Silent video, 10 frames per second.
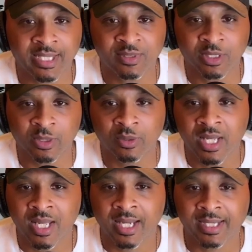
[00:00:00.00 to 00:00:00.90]
So
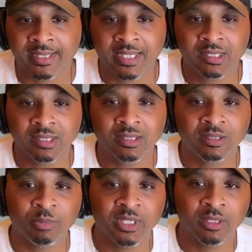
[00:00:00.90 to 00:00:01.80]
I gave you a
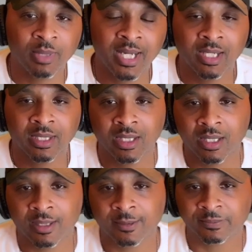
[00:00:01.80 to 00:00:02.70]
little bit
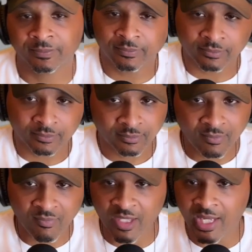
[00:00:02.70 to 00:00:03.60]
about
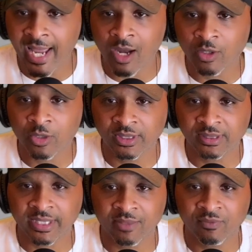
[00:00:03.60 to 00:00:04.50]
Alcorn
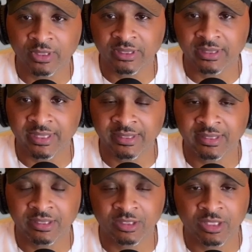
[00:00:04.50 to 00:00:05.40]
State versus
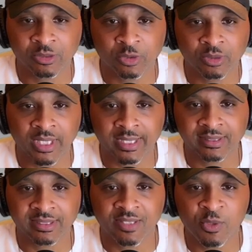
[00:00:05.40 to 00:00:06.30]
NC Central. Like I
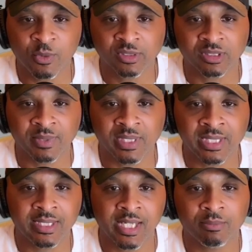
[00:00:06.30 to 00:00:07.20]
said, if you want some
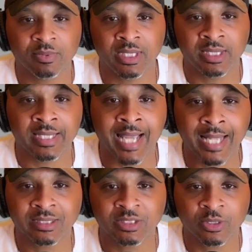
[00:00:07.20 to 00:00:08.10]
in-depth
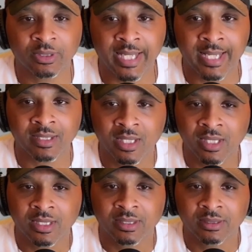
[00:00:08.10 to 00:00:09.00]
knowledge on that,
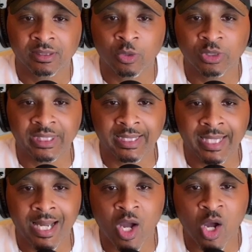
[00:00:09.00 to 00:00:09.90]
go check
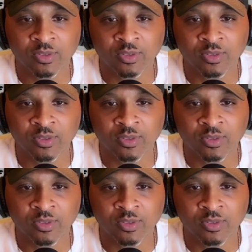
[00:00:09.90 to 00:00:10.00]
out Off